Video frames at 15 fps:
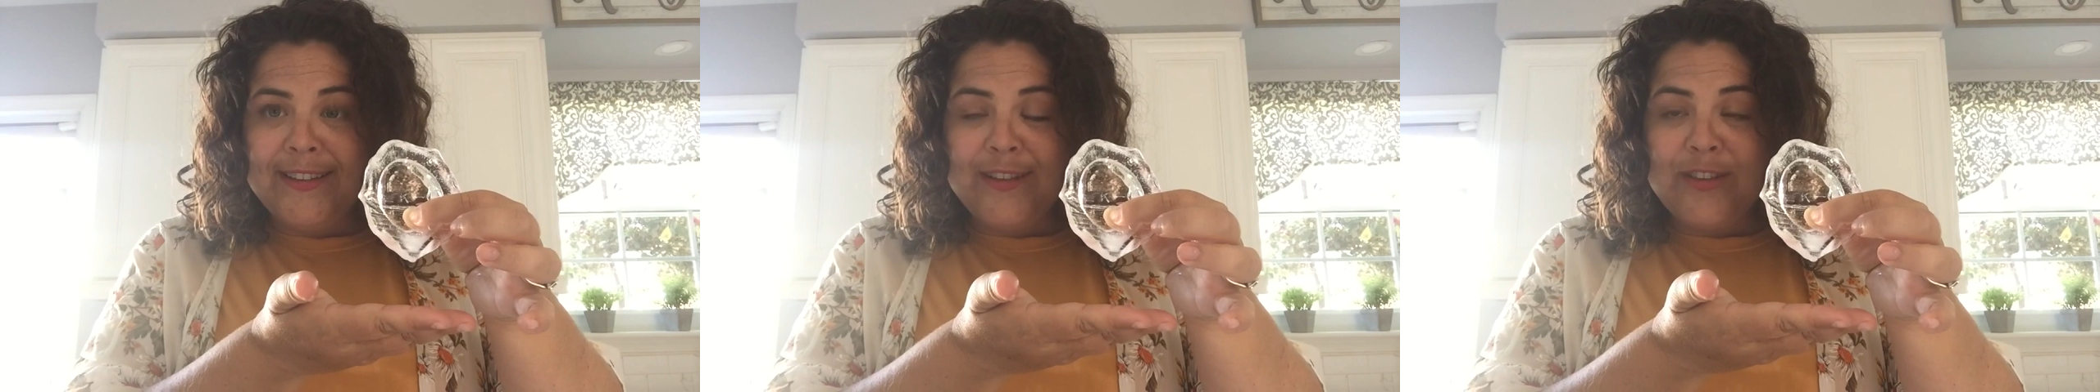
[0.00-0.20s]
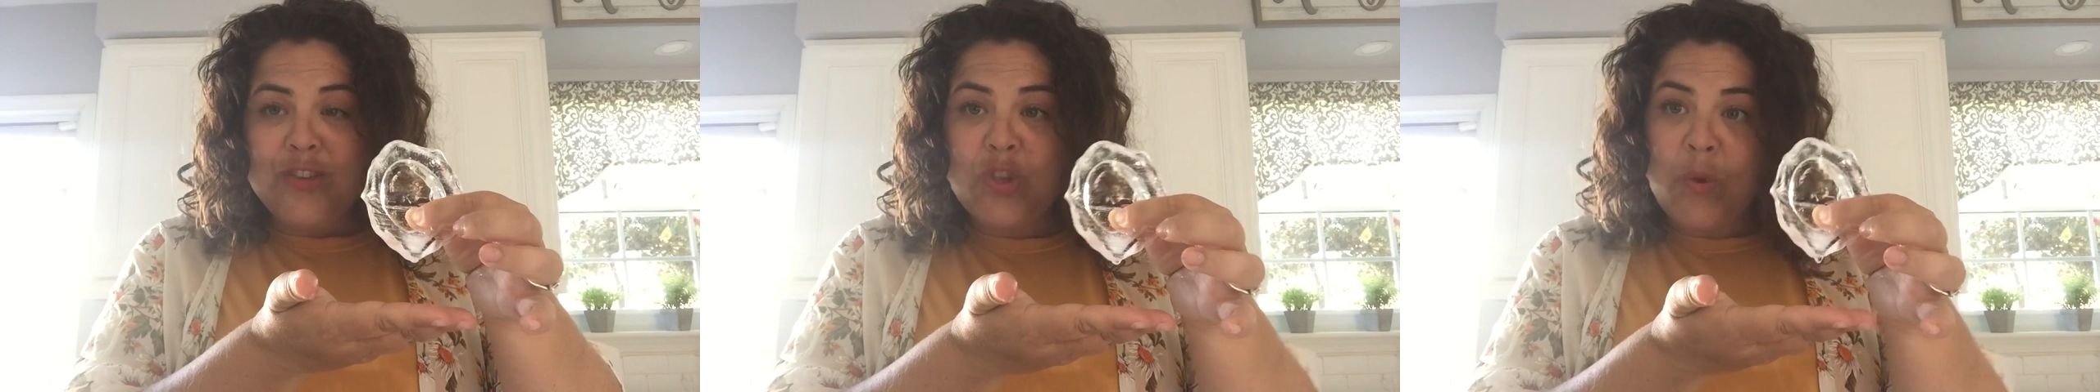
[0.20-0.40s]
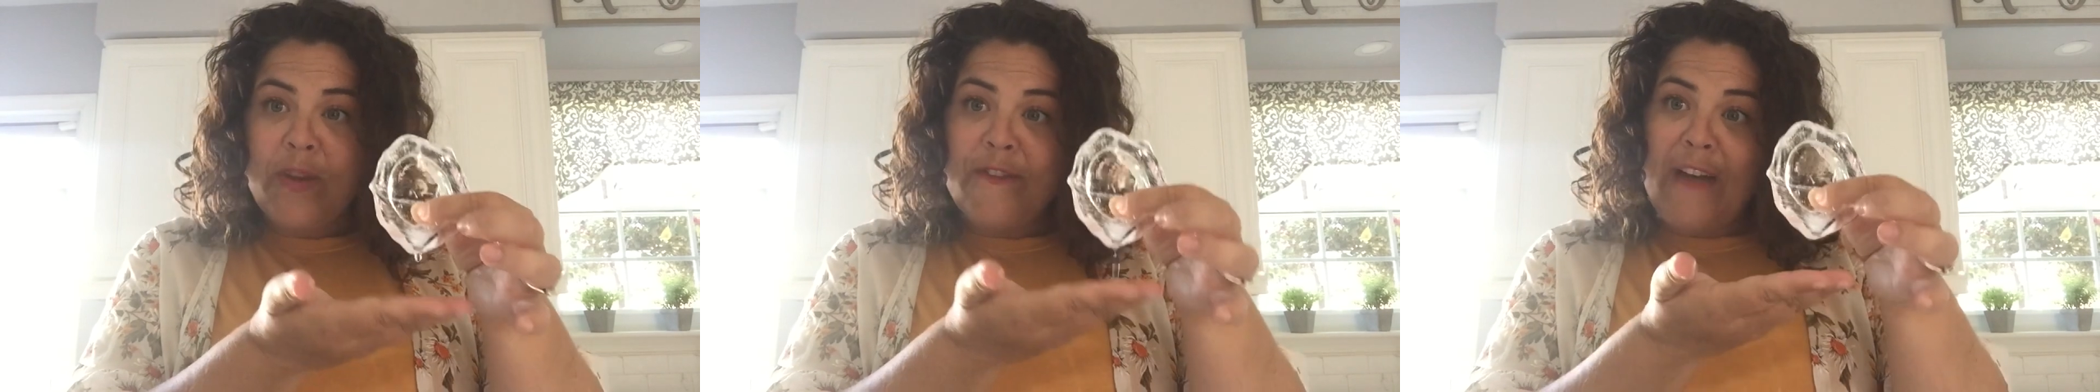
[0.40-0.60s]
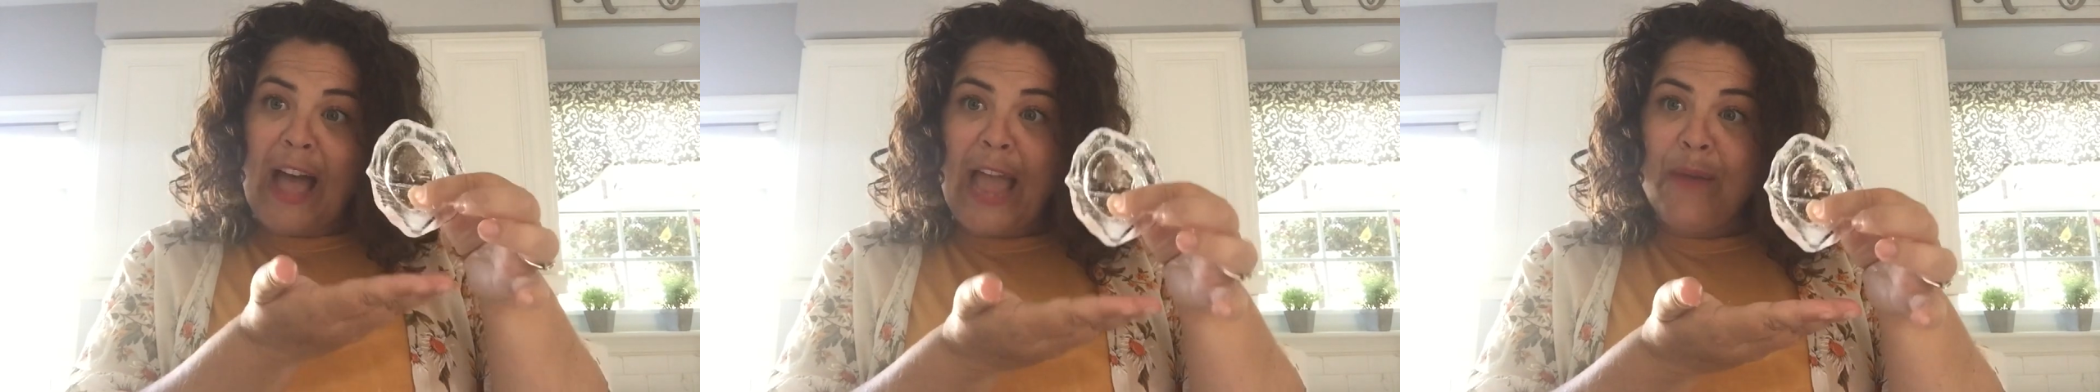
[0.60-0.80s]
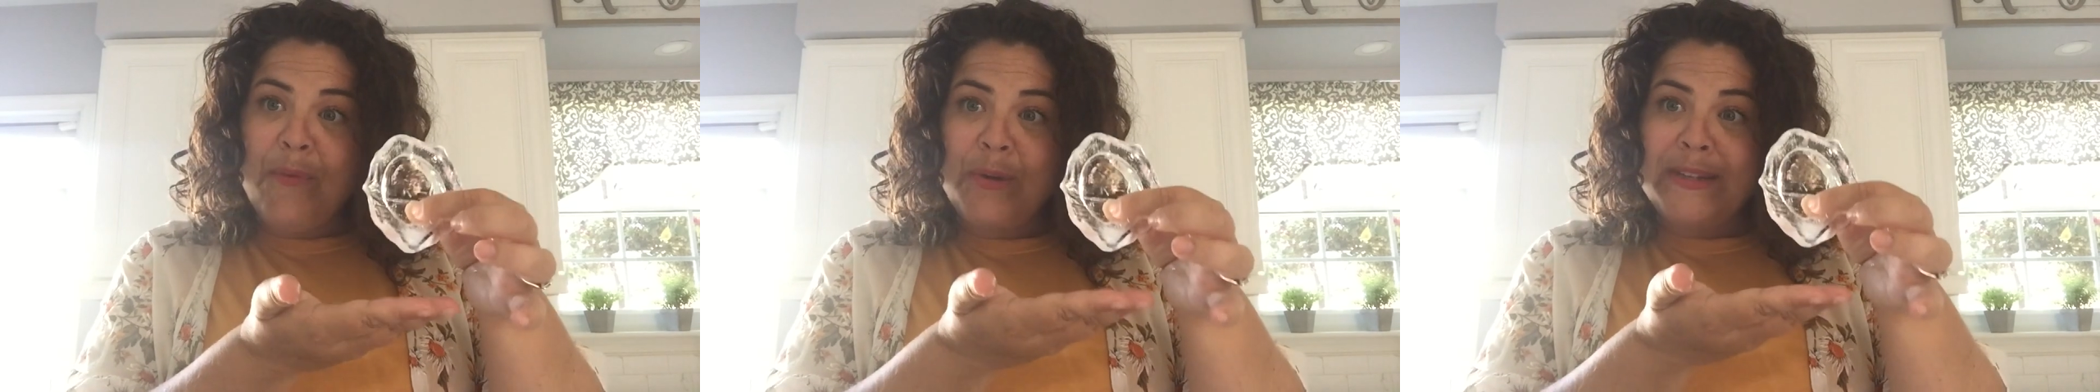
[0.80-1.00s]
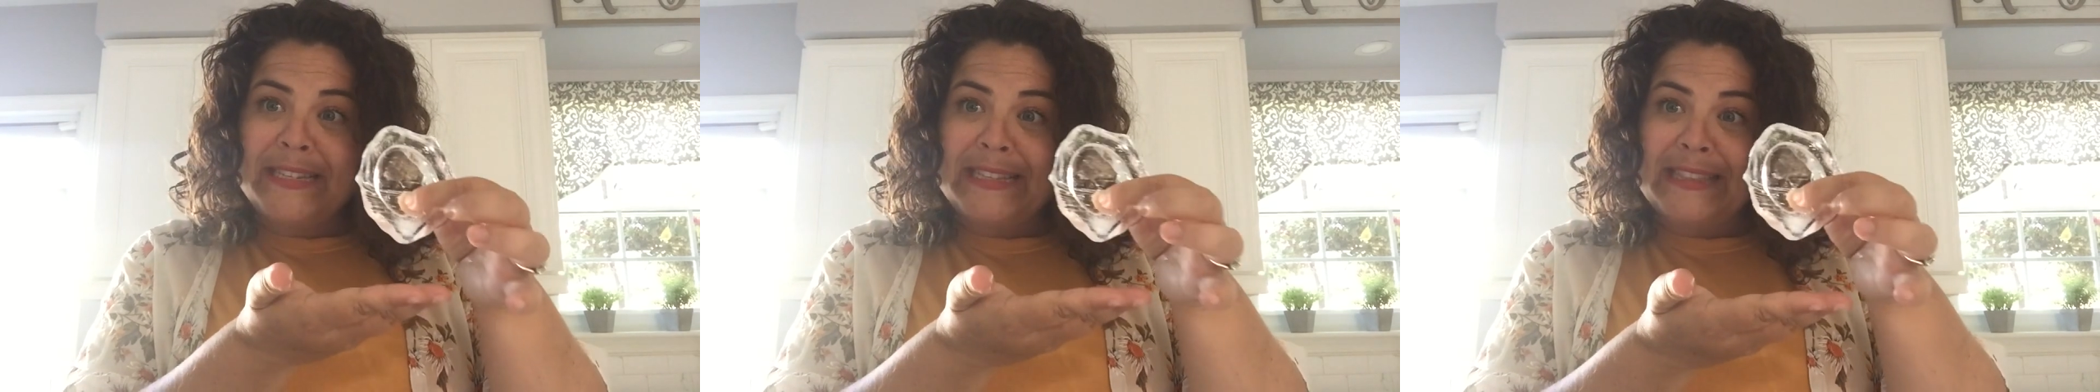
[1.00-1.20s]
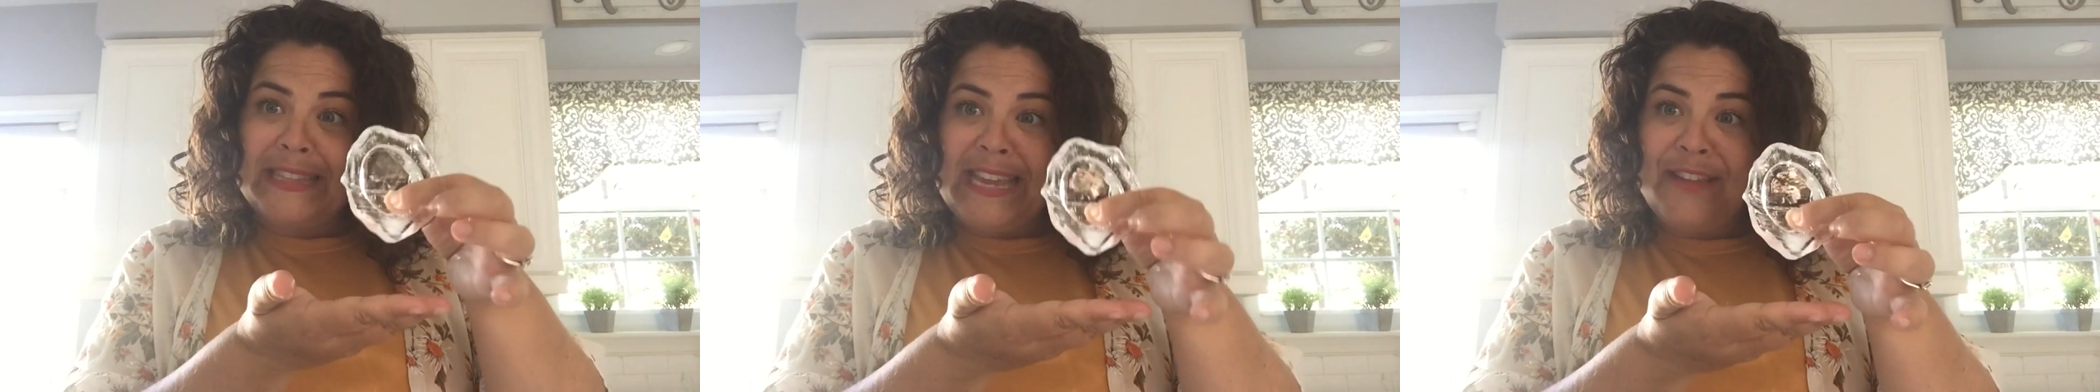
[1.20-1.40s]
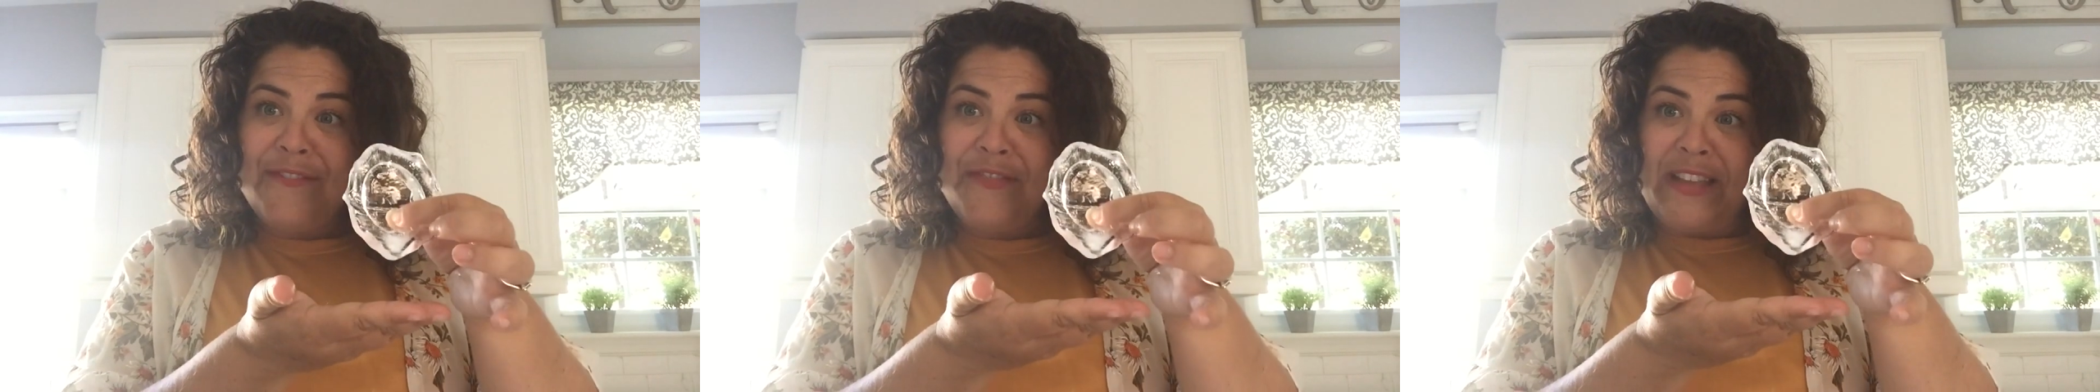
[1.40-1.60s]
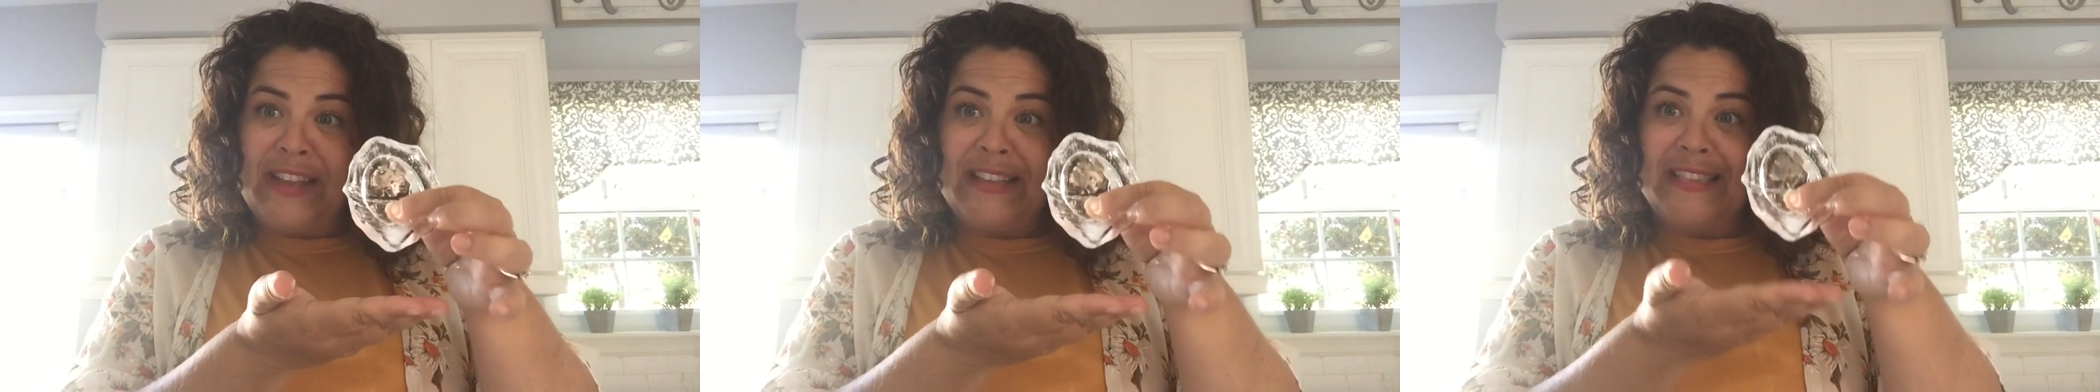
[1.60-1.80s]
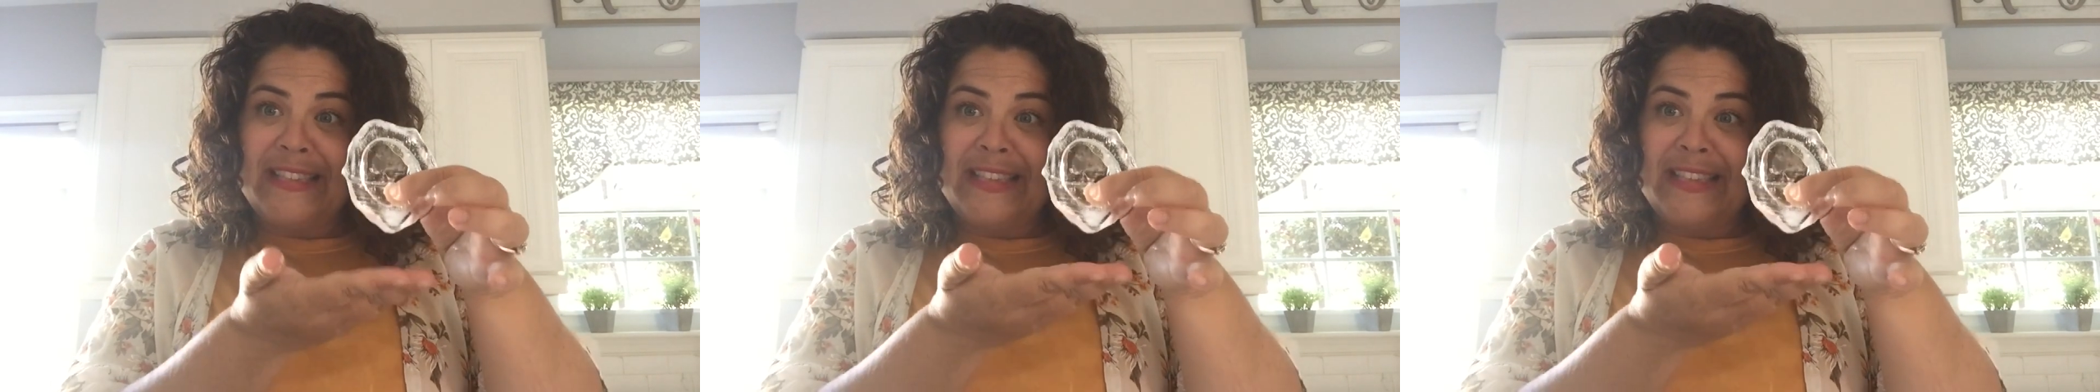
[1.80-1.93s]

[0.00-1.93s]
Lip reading: So if I were to leave this